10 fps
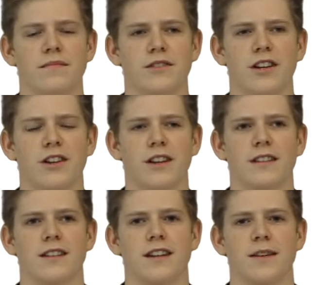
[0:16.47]
generally, I
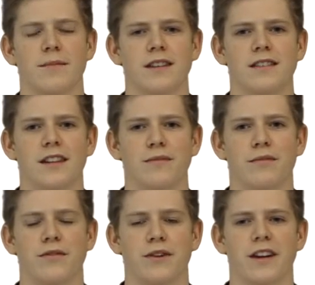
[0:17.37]
like to tape my stick
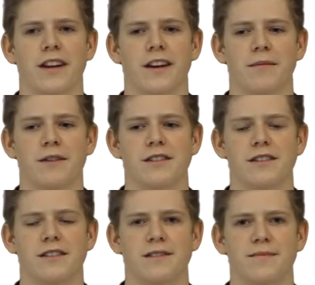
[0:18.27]
before the game and
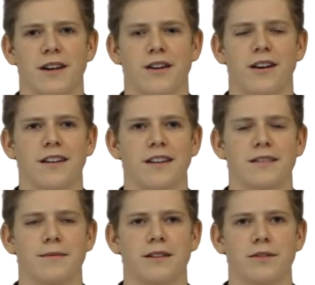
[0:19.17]
just, I don't know, I like
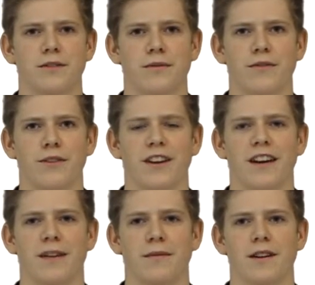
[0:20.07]
to be loose before the
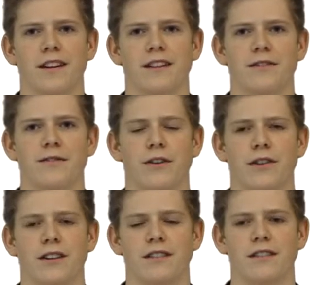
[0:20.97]
game, not get too
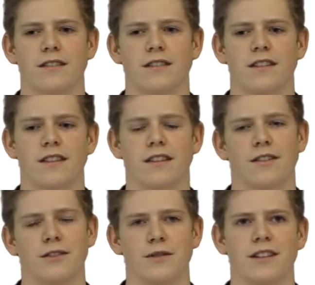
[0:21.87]
focused, so,
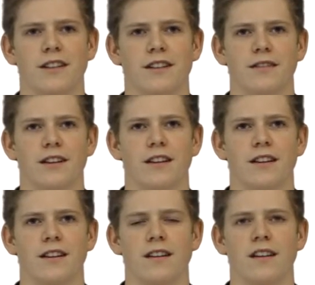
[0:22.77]
or too serious rather.